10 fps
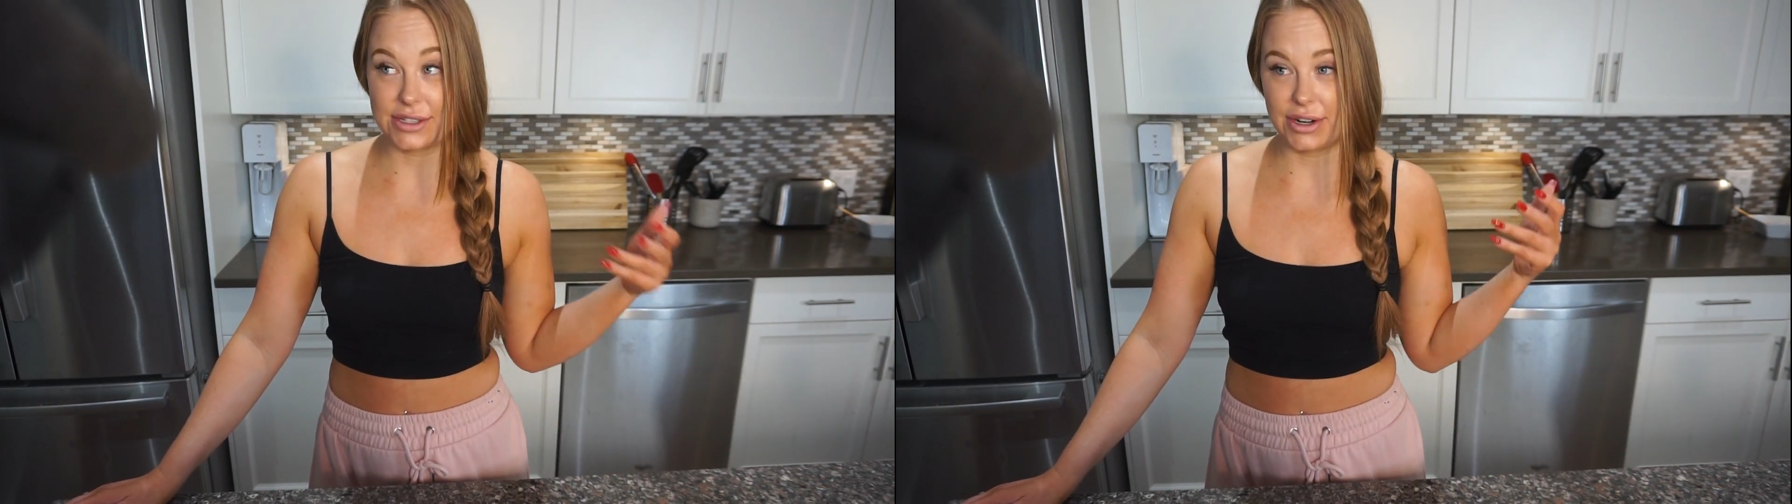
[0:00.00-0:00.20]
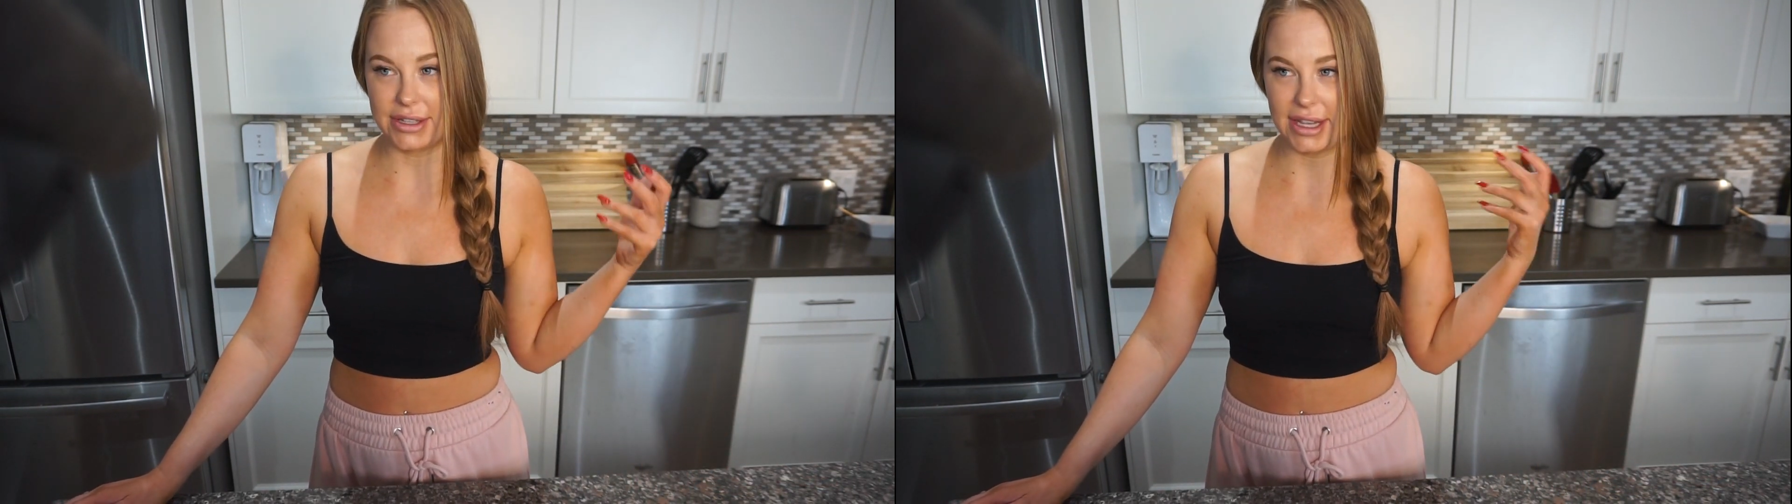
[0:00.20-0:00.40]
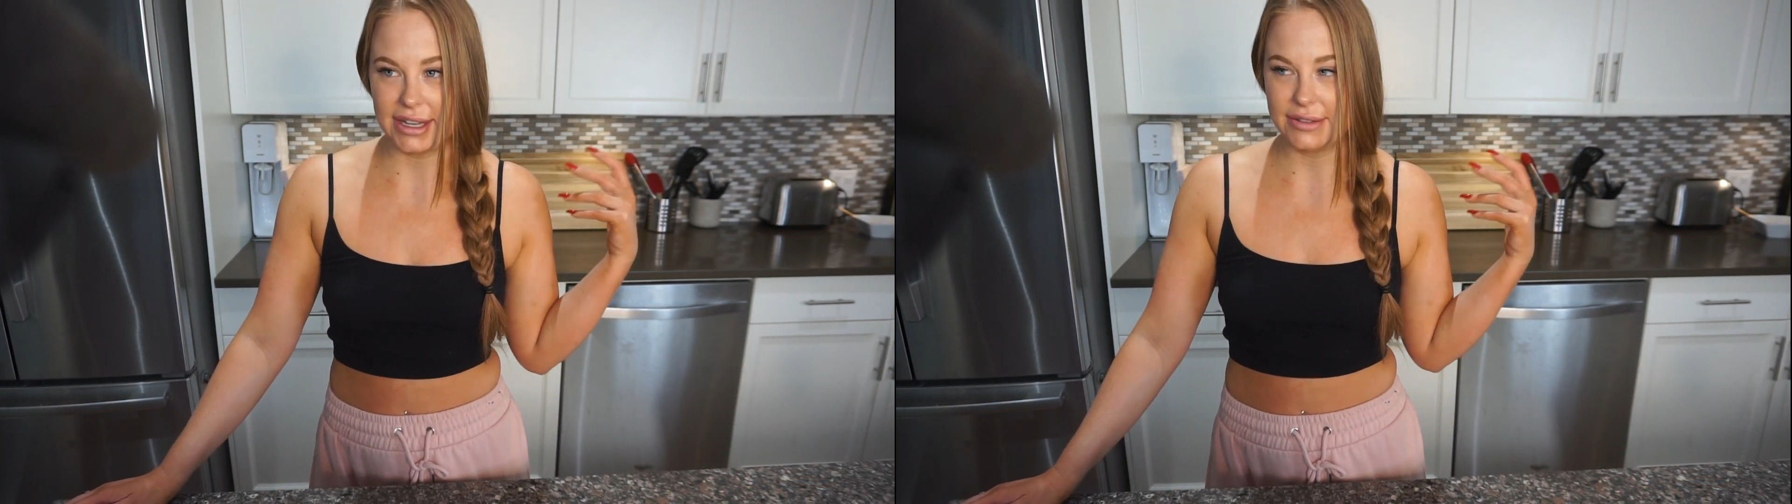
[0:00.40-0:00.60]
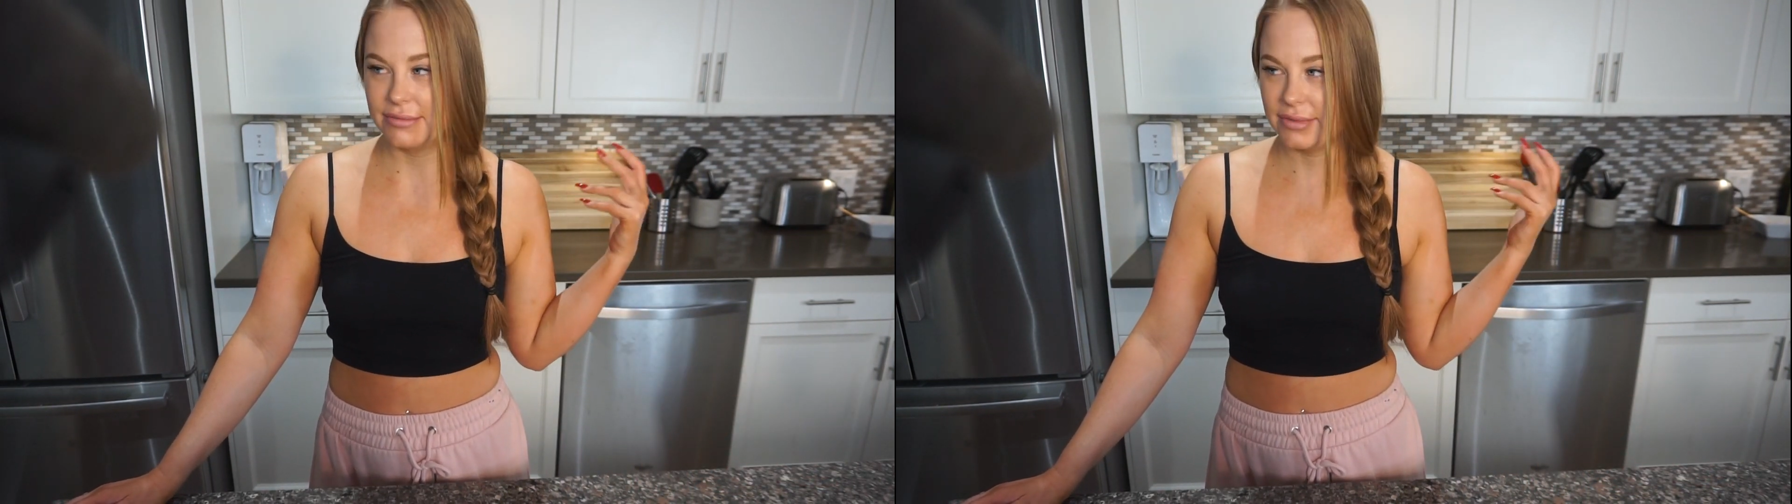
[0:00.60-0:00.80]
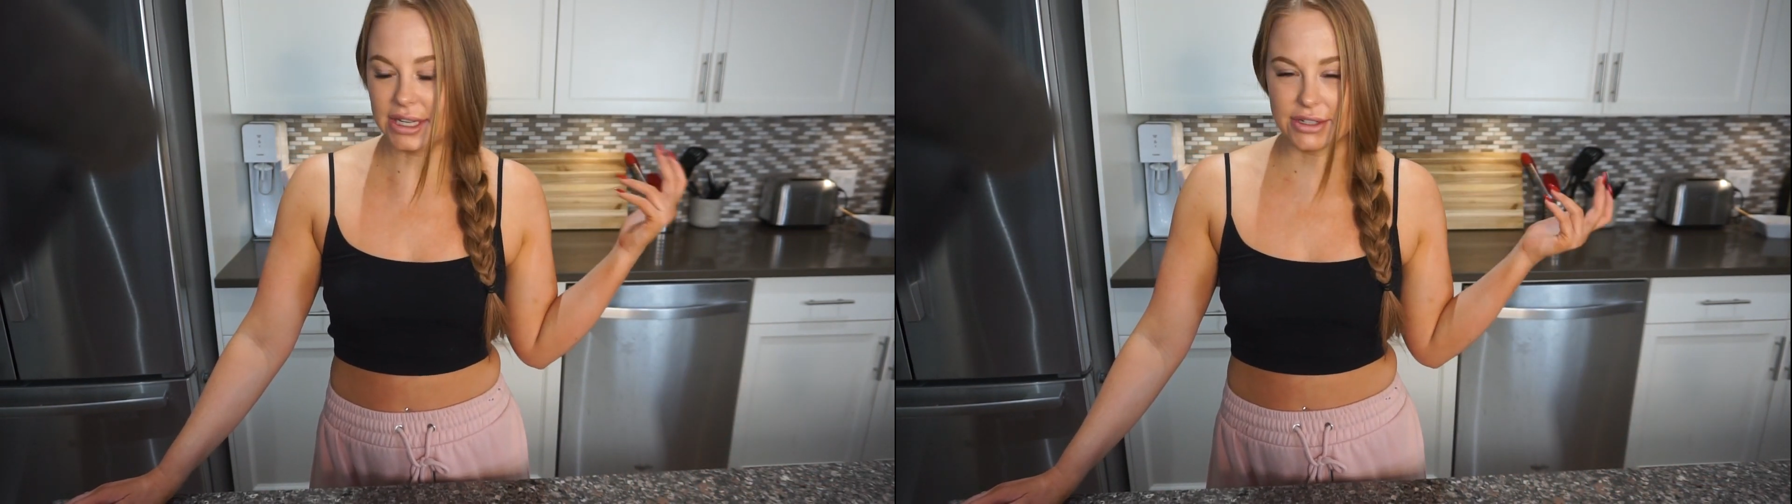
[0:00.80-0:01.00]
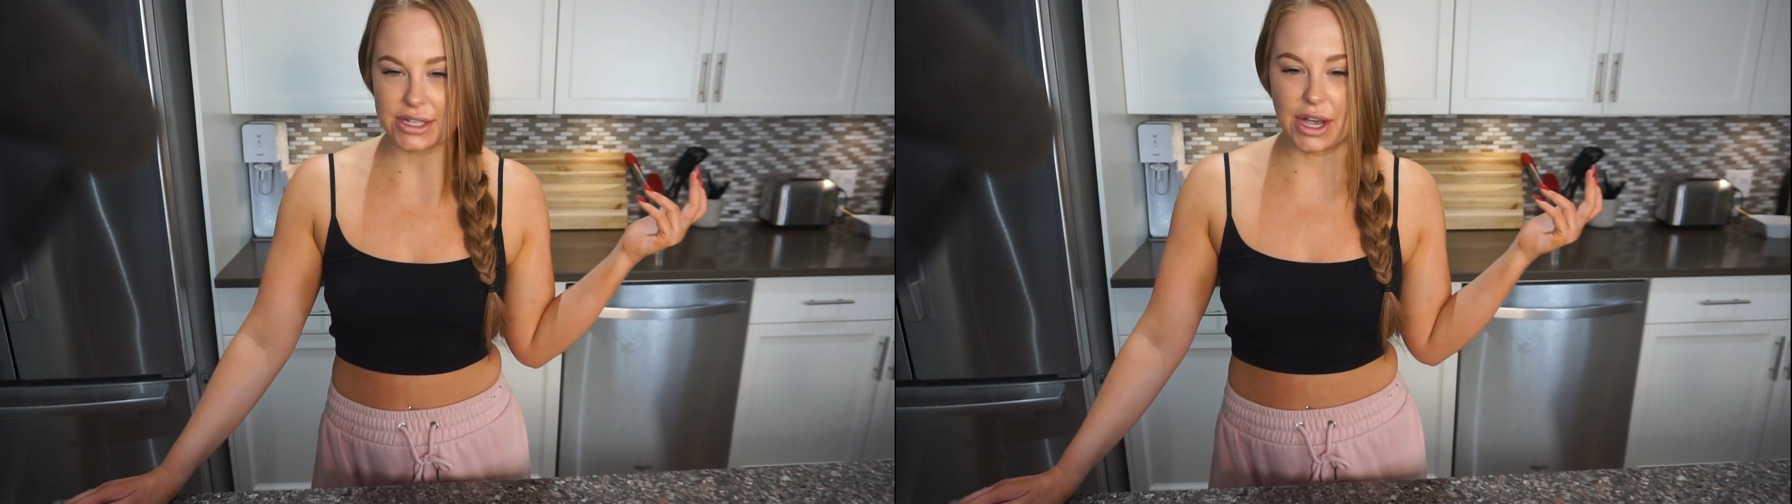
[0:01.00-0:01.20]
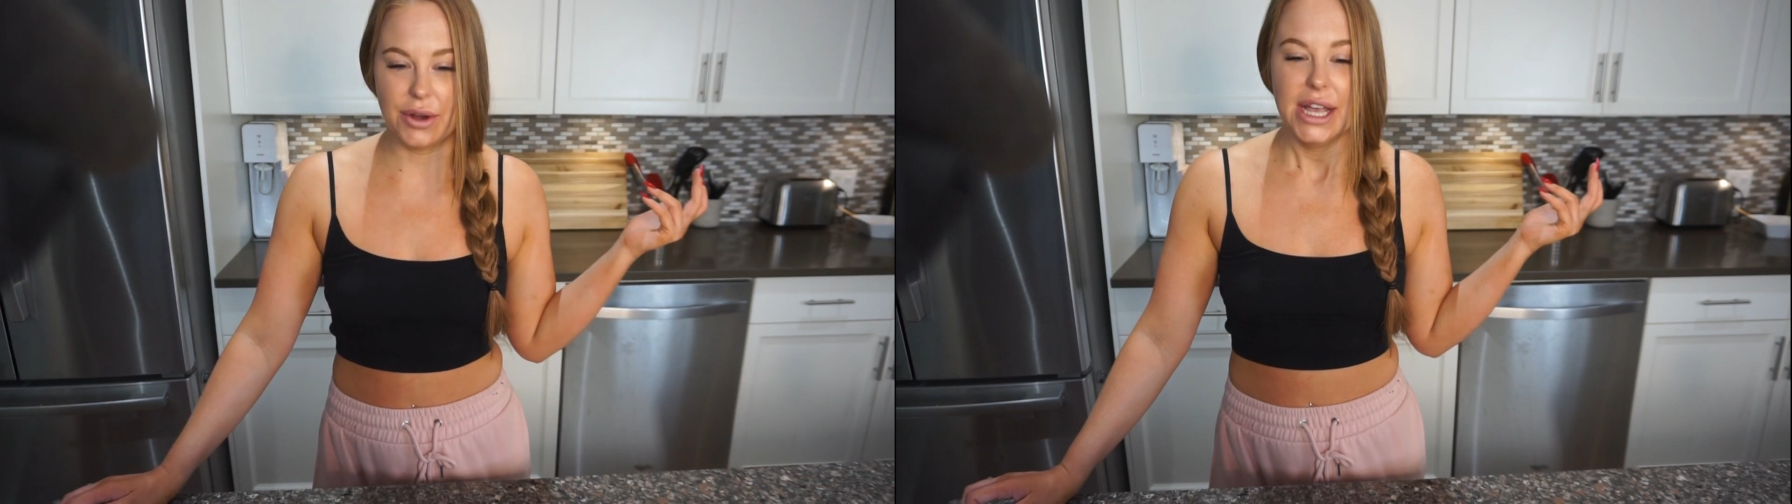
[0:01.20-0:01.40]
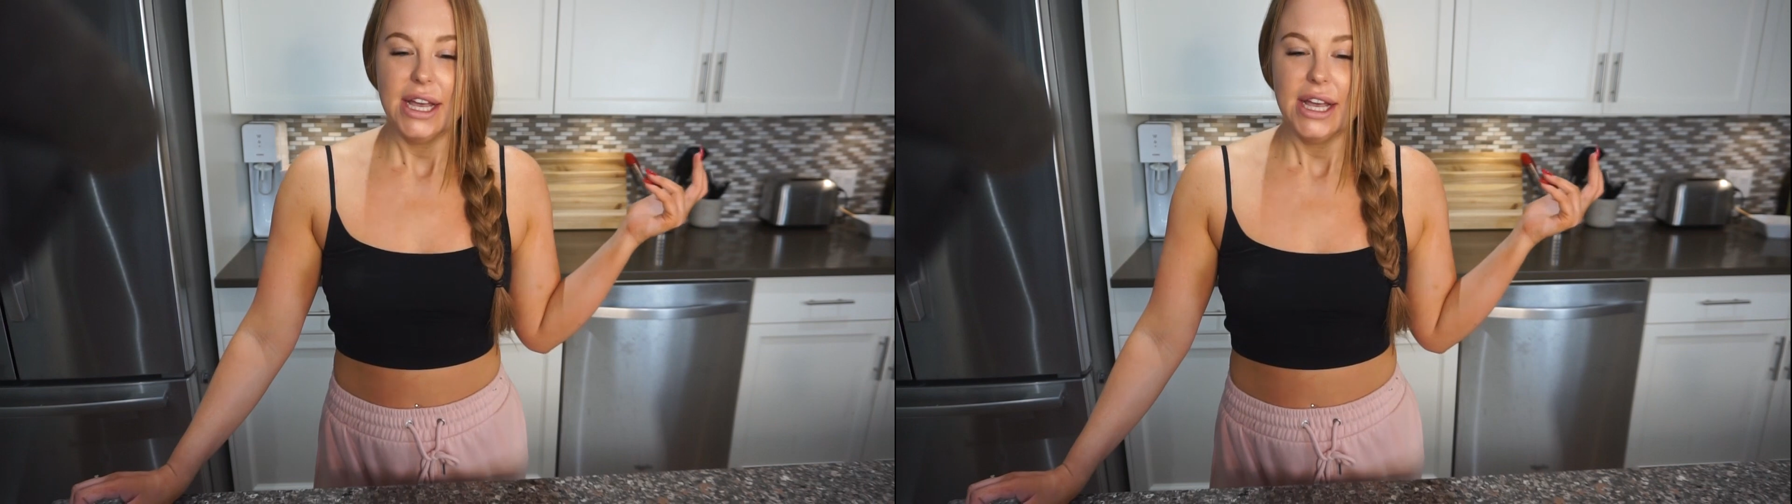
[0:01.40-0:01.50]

started like years ago,